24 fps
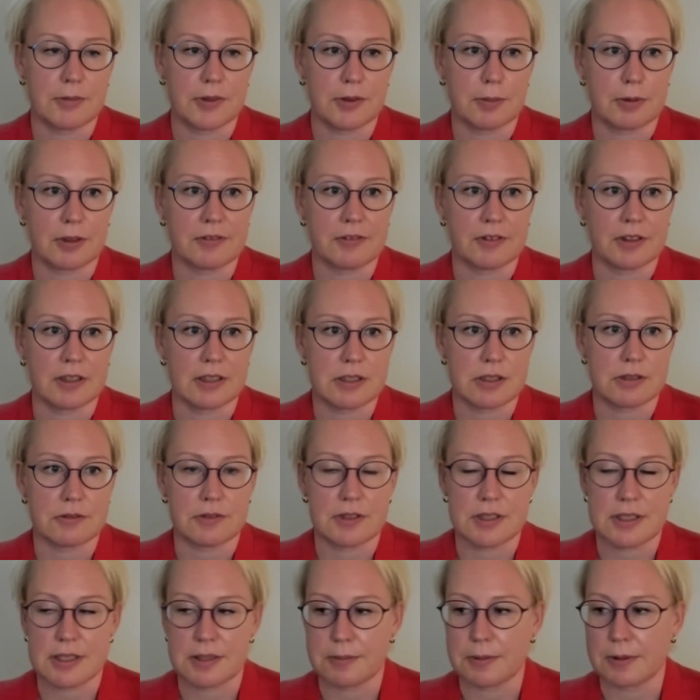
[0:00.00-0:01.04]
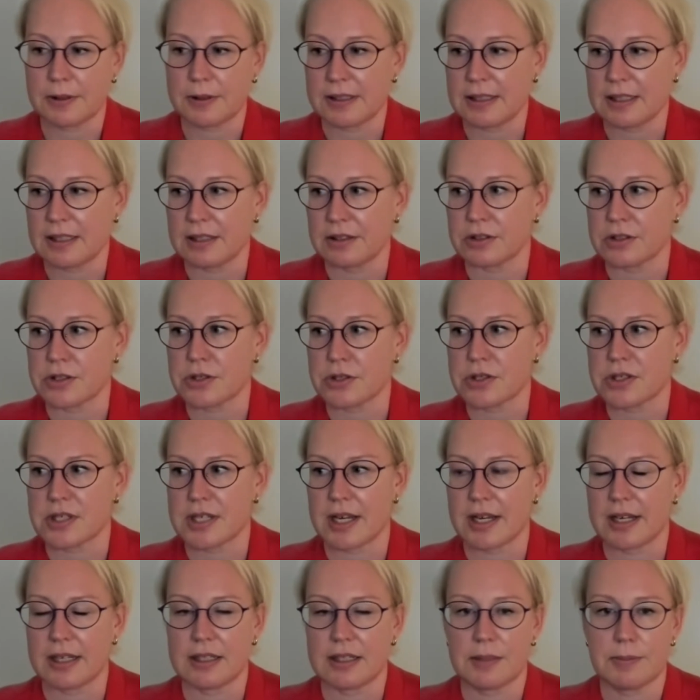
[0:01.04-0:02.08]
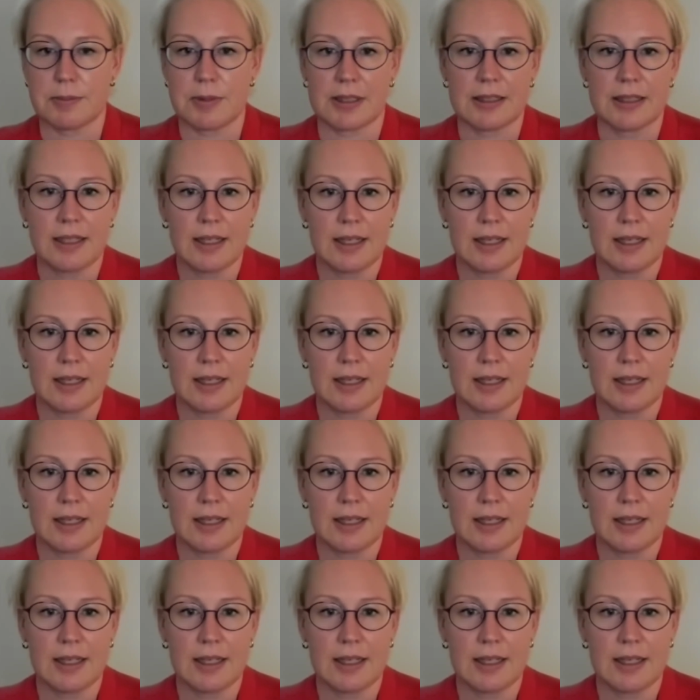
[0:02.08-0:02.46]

the prevalence of disability in the society. But